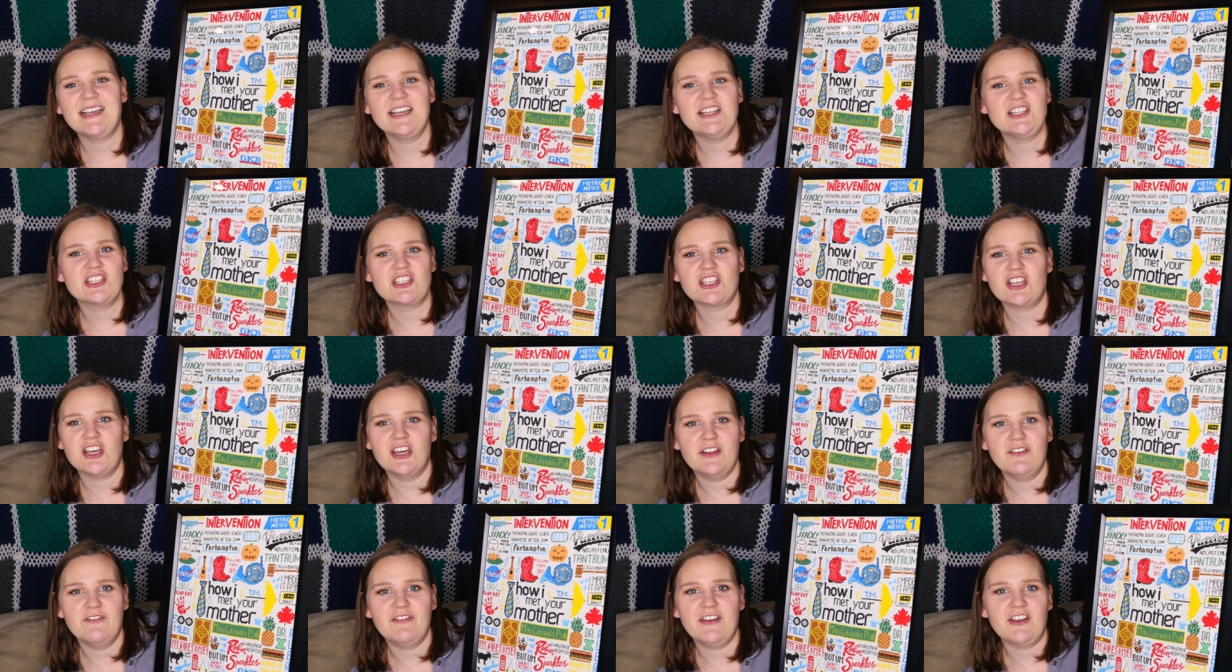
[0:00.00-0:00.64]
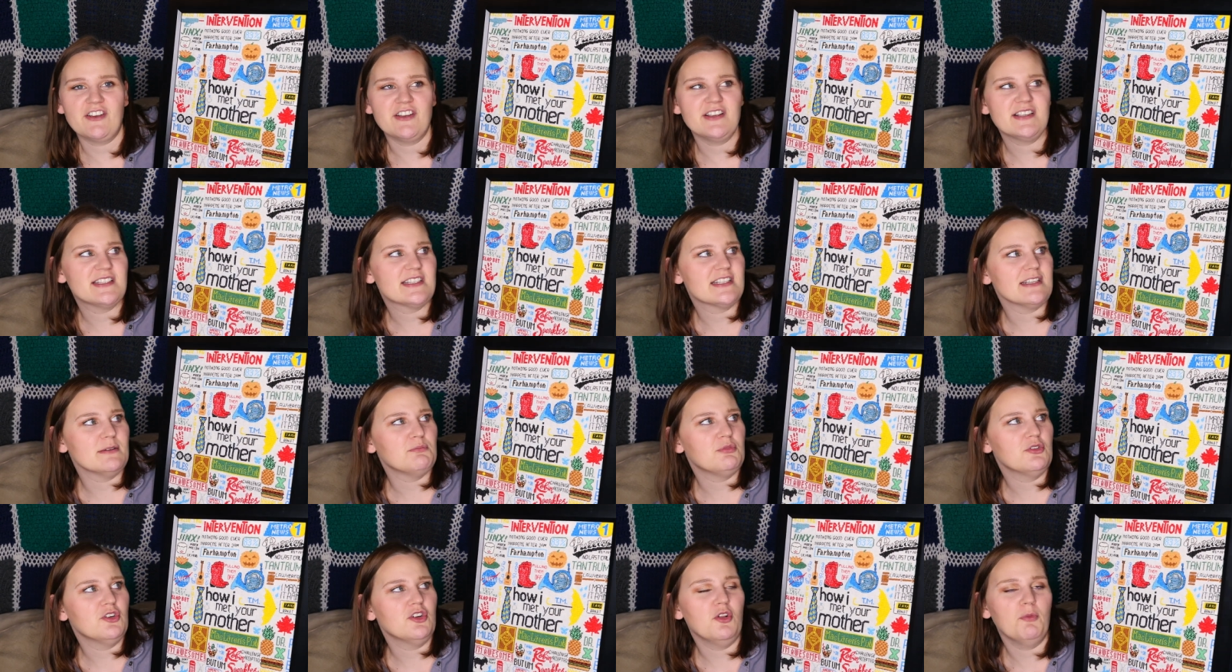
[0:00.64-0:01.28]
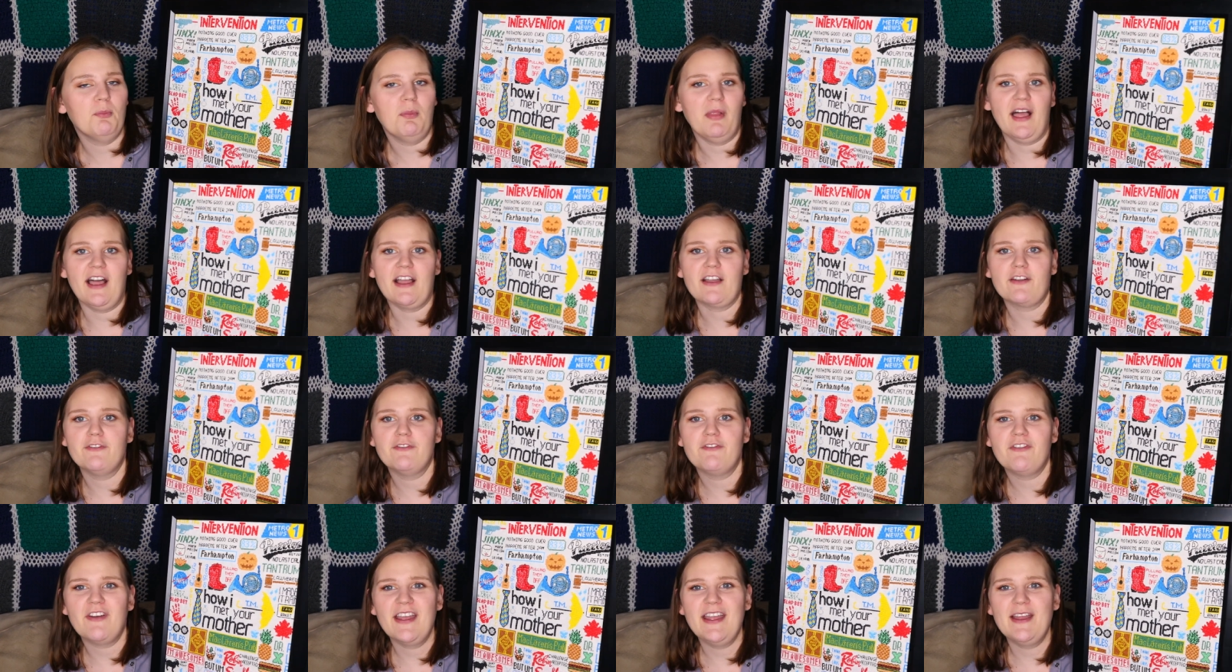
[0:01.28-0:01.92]
I just got a very simple black
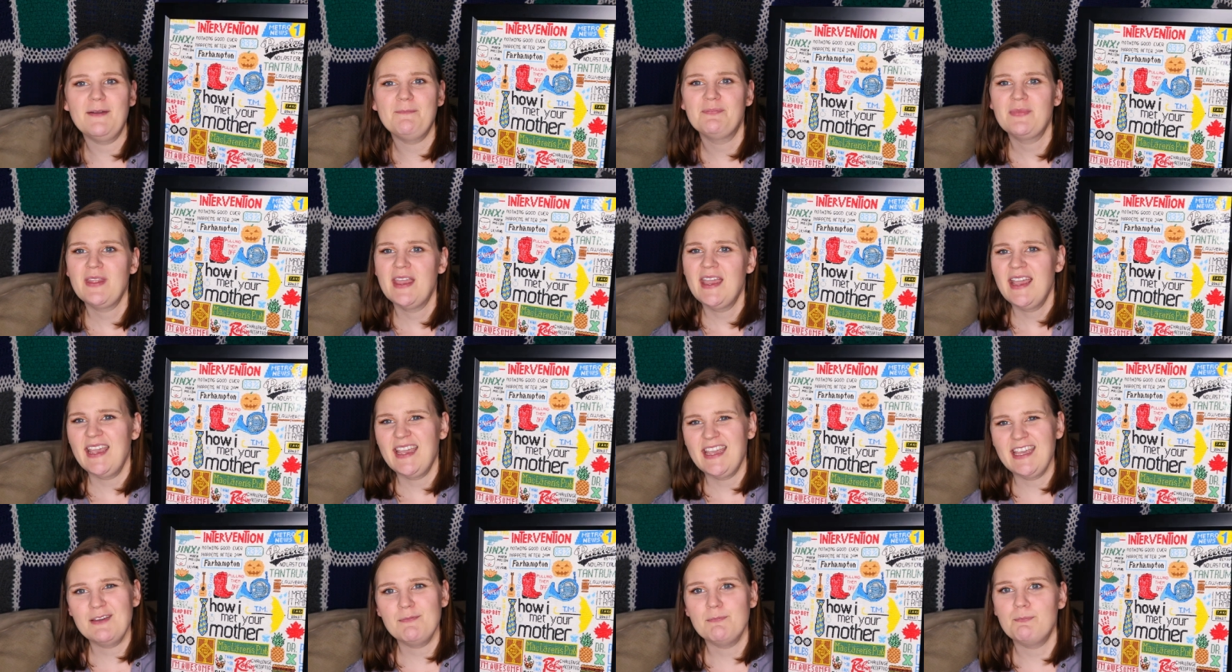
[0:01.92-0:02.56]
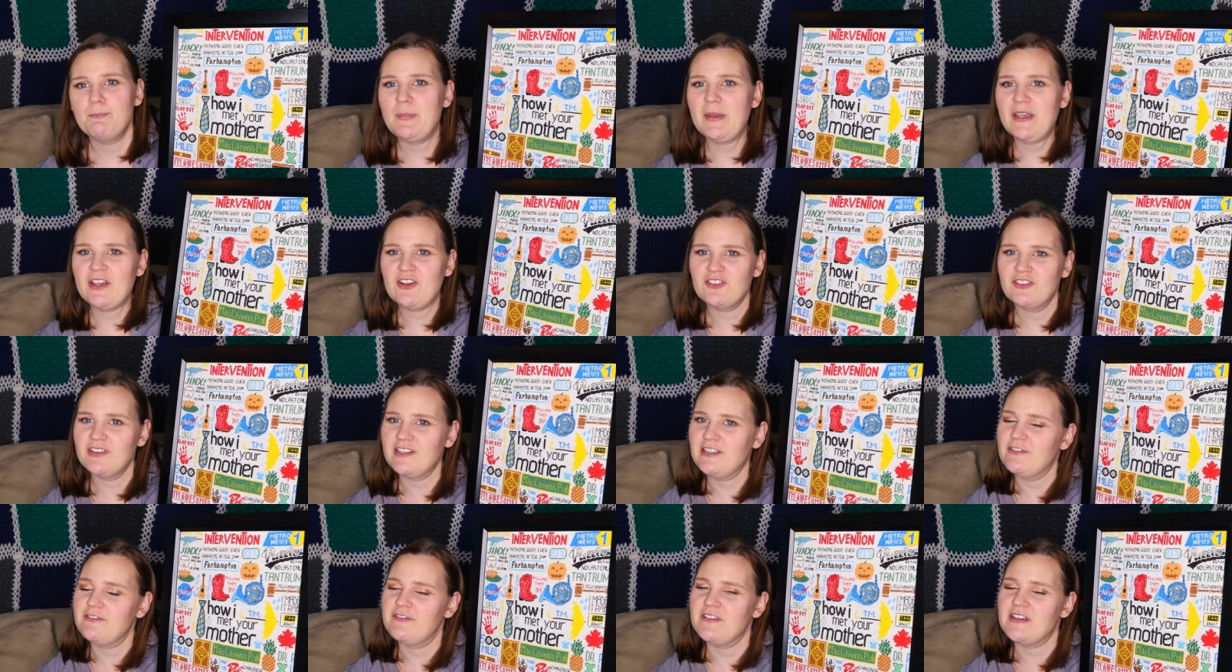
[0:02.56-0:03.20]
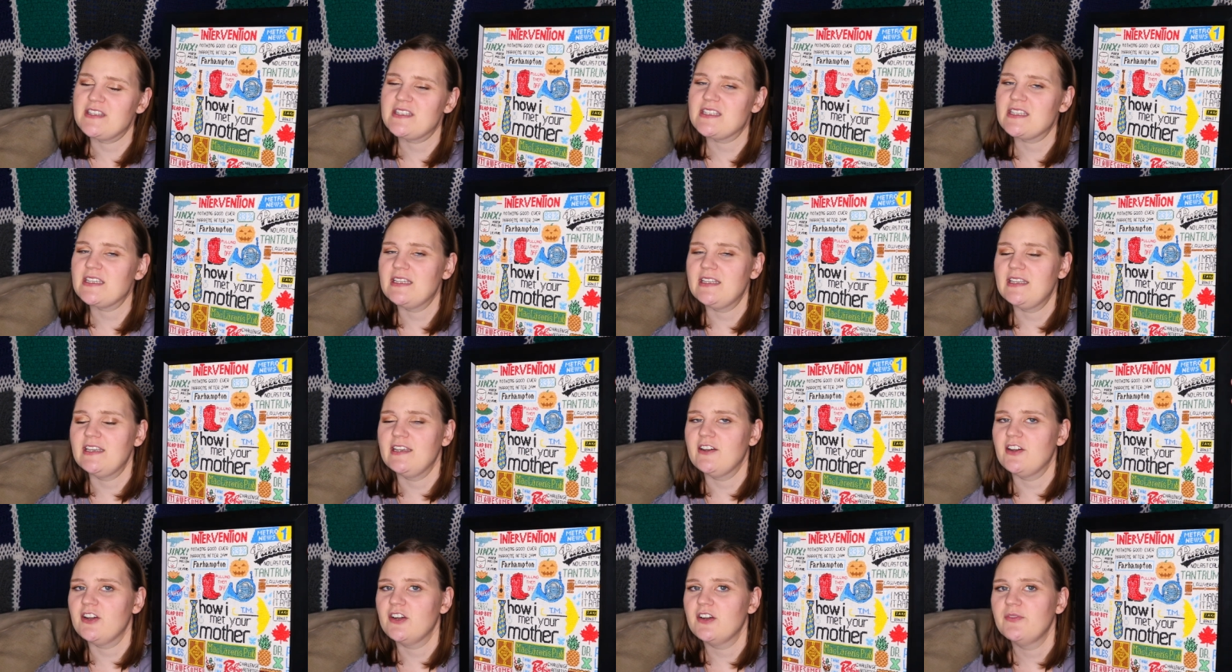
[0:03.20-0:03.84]
frame. It barely fits in
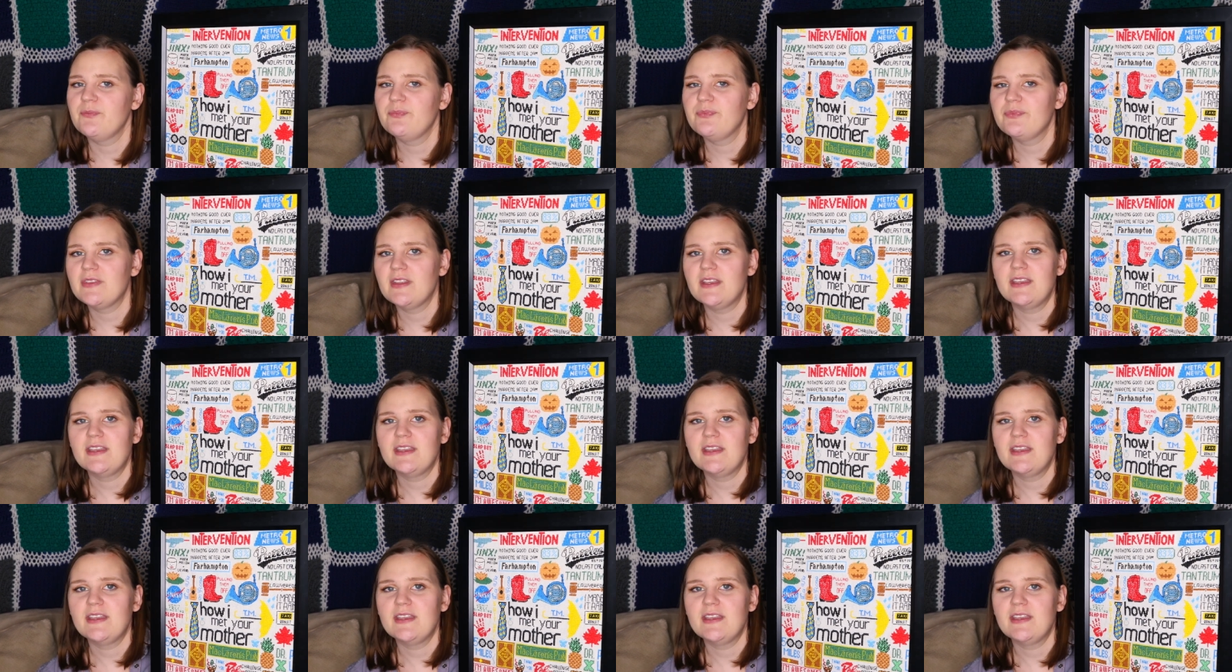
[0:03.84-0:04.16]
here.